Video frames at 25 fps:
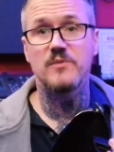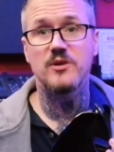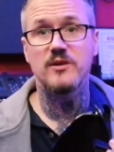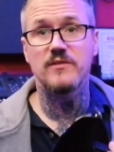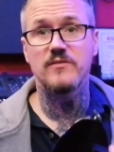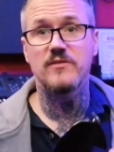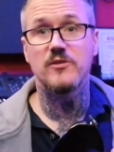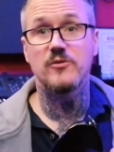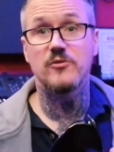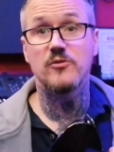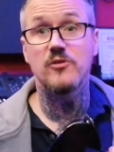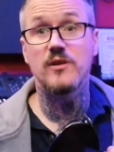or
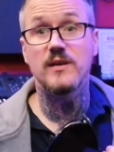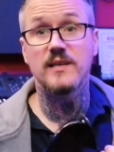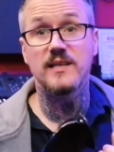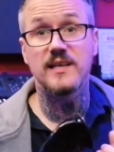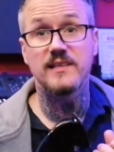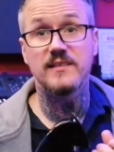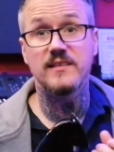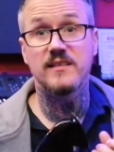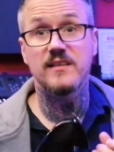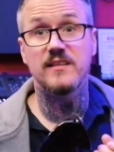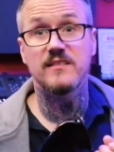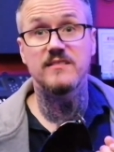if you're going
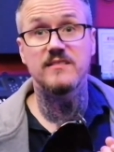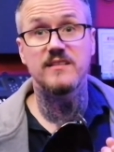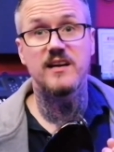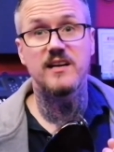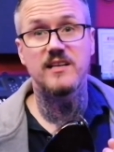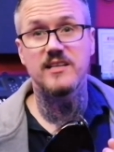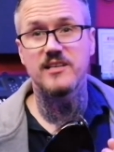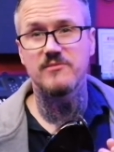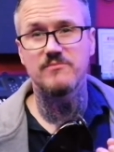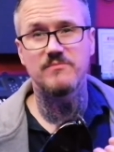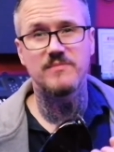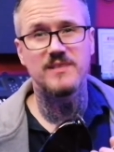to get the
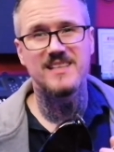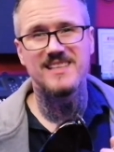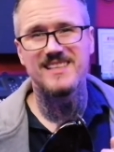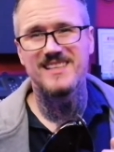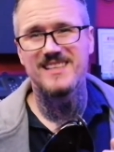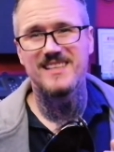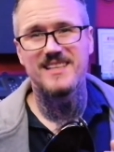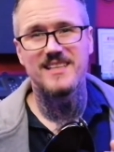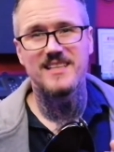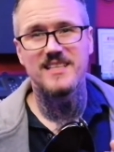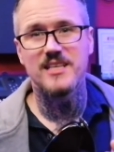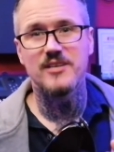guitar, you
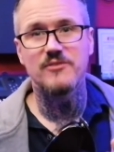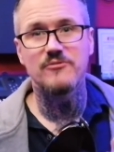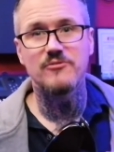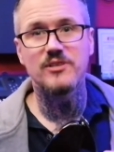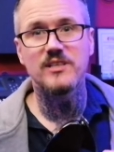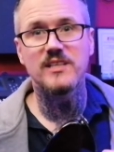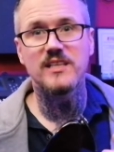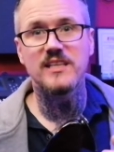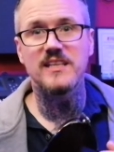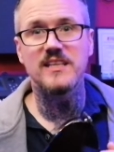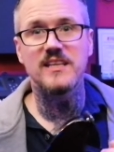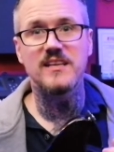you
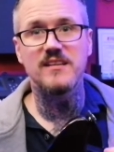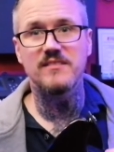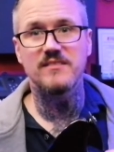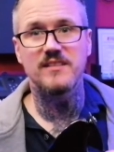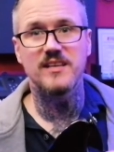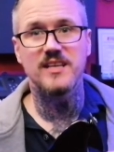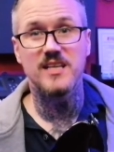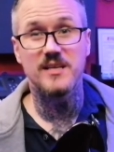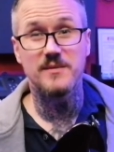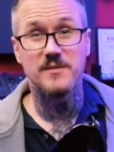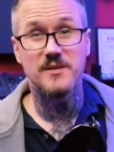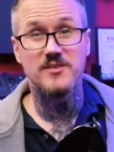really need to
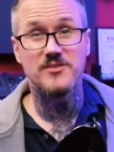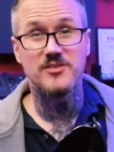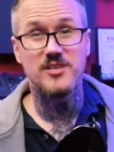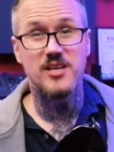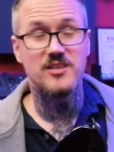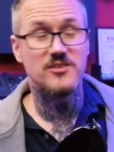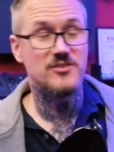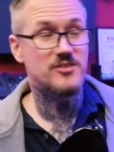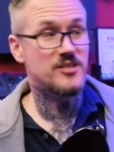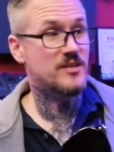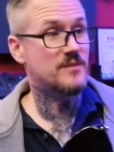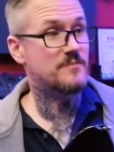think about
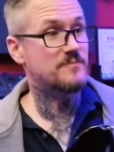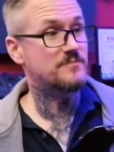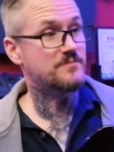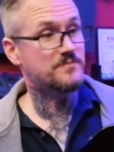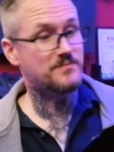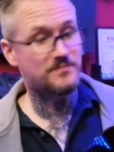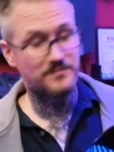changing it.